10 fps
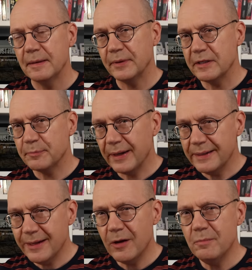But it's by
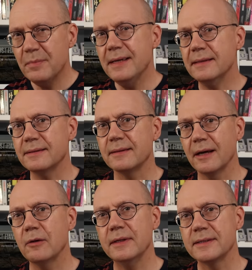no means
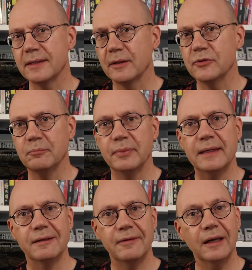the only solution
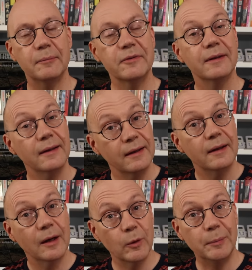being developed,
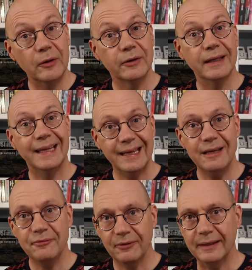and we'll be looking
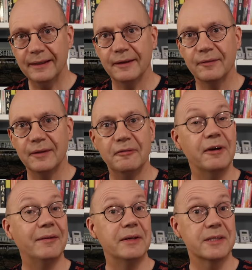carefully at the
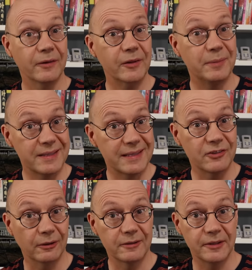various other
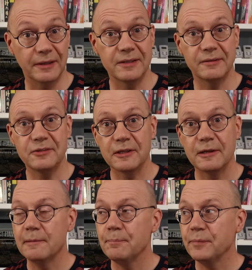potential alternatives
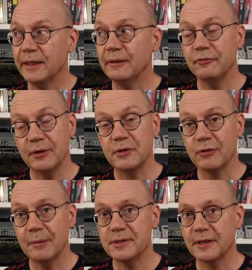in
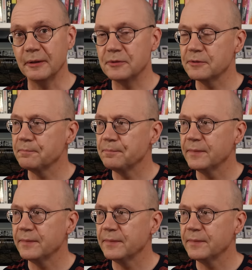future episodes.